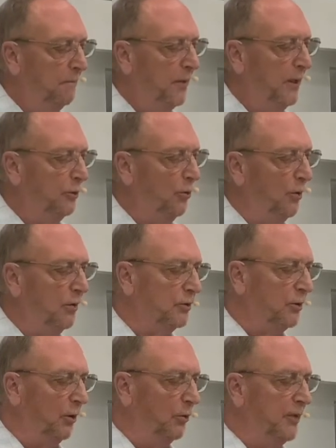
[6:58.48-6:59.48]
He tore his
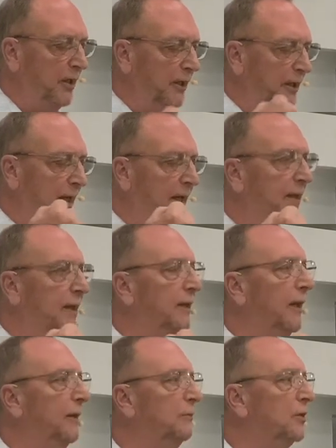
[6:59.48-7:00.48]
clothing again. He
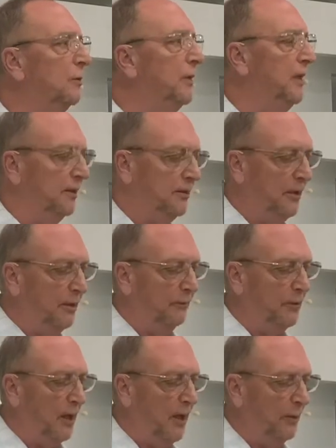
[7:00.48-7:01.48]
claims to be the Son
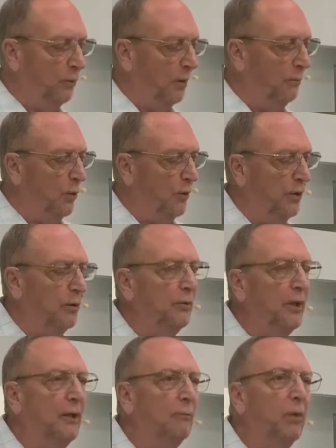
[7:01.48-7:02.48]
of God. What do you
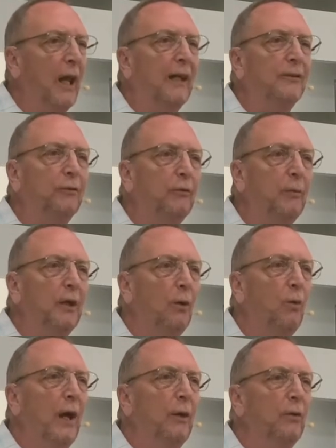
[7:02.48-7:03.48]
need? Blasphemy.
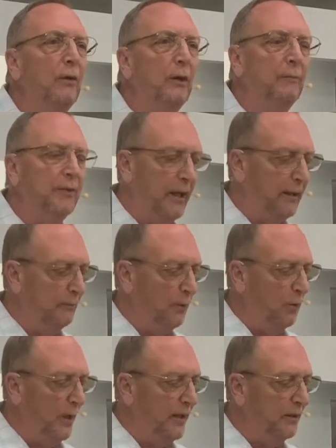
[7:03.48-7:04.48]
Away with him. Take him
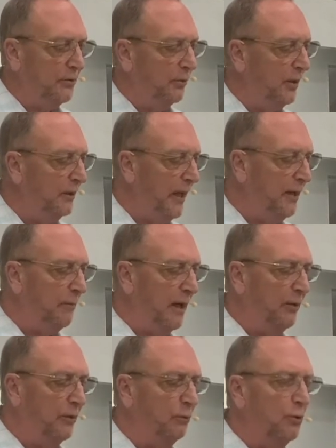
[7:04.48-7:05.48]
away. So they led him
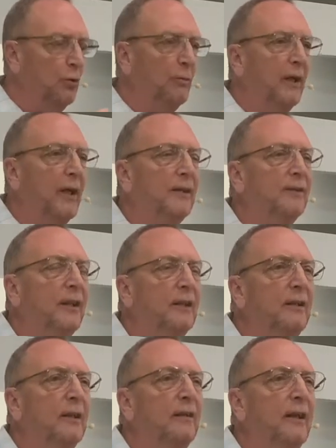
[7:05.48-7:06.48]
out of the room, and as
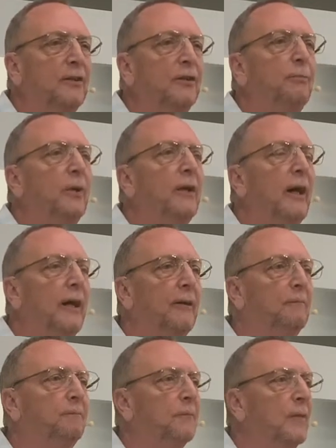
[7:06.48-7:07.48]
they did, they spit at
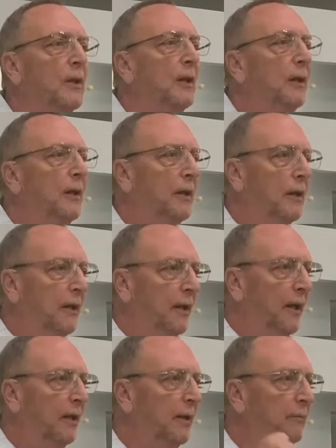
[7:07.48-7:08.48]
him.
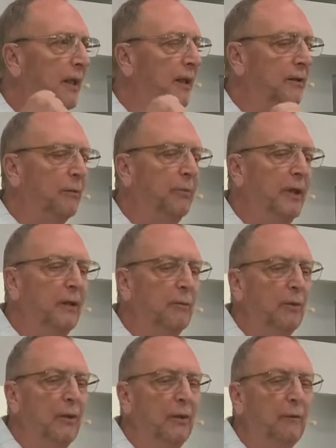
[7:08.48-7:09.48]
And they began to beat
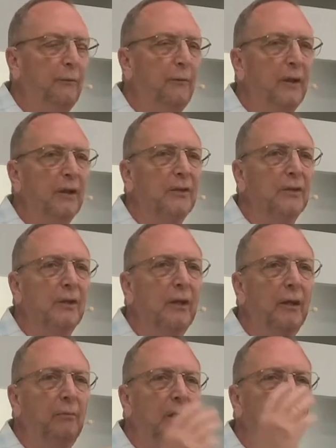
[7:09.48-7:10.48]
him with their fists. And
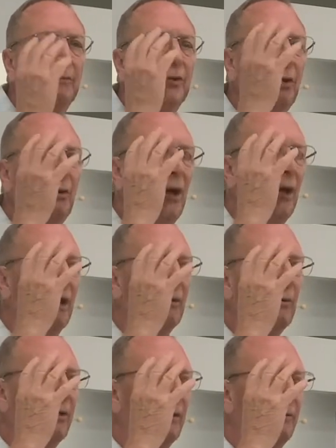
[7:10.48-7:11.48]
they beat him so
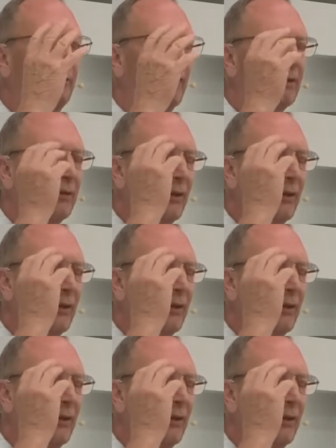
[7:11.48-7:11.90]
hard with their fists that